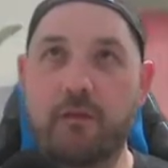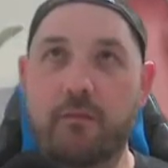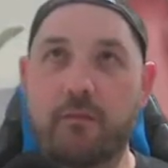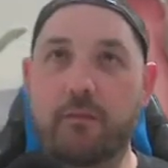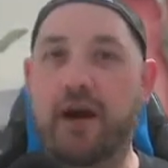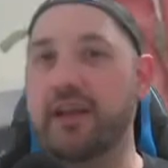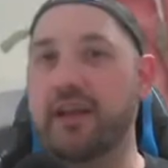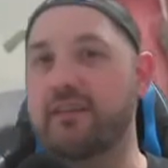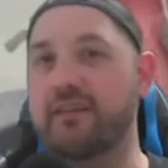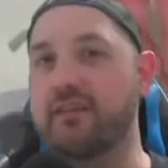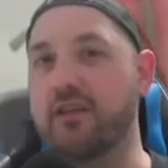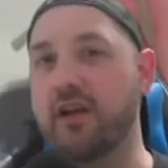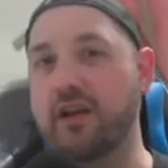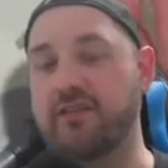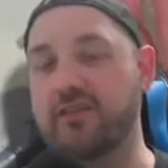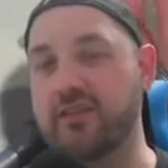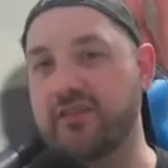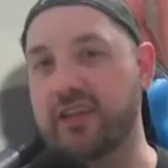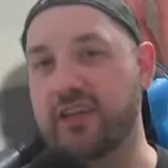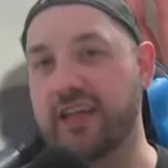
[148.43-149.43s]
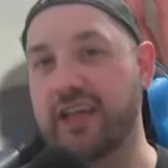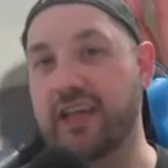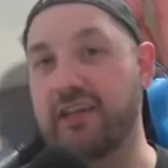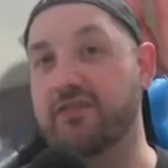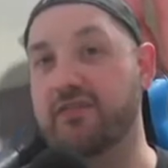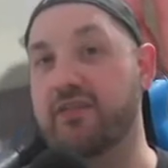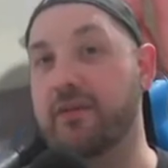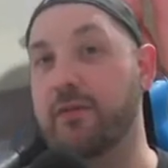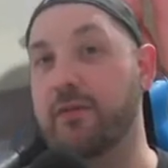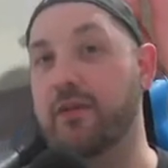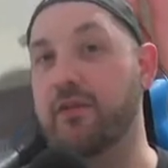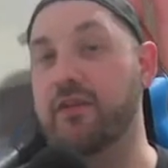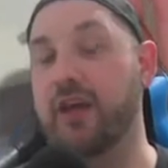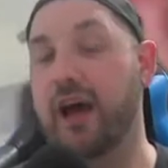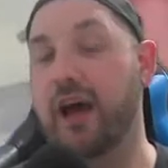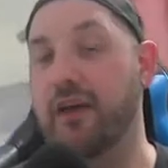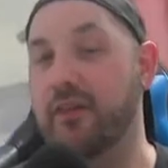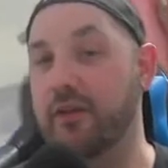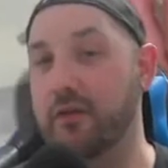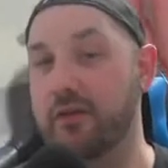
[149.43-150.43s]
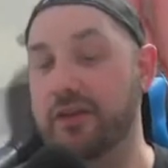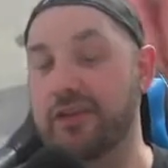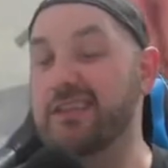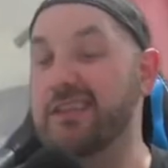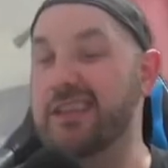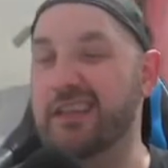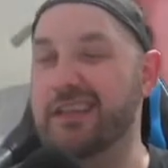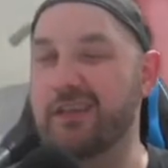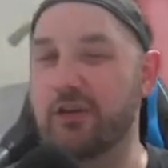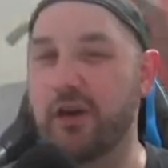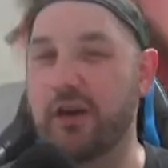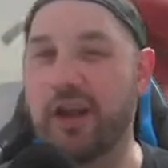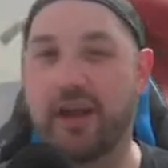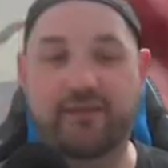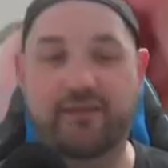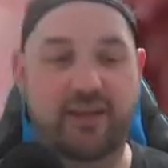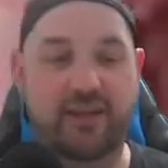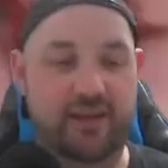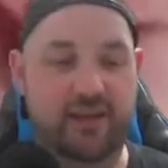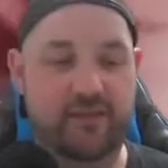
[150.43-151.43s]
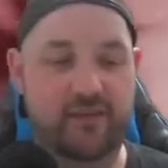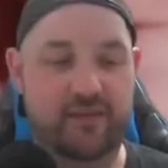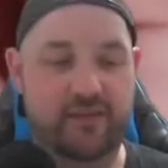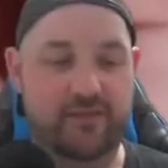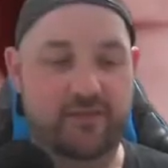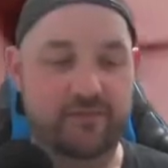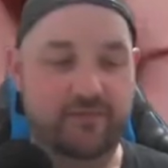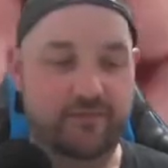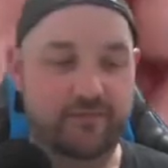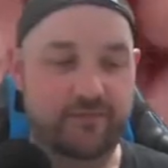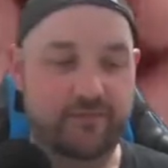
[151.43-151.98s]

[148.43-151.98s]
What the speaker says: but it's nice just to give some of those other creatures that don't have the evasion.